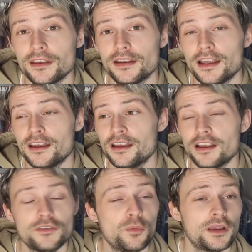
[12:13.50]
and
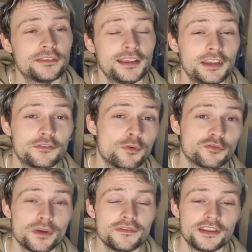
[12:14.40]
as always, thank you for
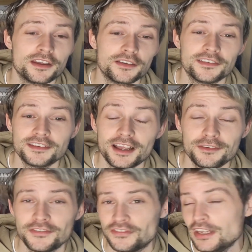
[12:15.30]
watching my videos, and
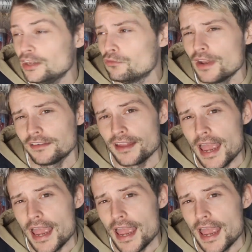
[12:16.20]
I'll see you next